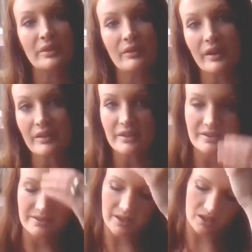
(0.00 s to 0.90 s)
a lot of
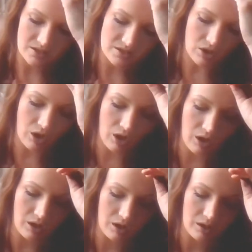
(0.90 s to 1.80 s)
these things
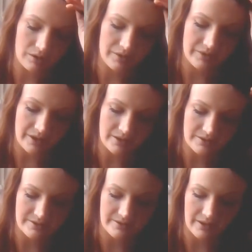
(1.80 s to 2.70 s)
are things
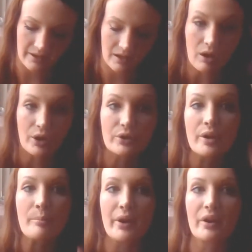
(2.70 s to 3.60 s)
that our
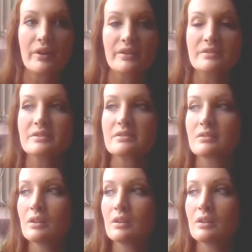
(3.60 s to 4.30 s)
grandparents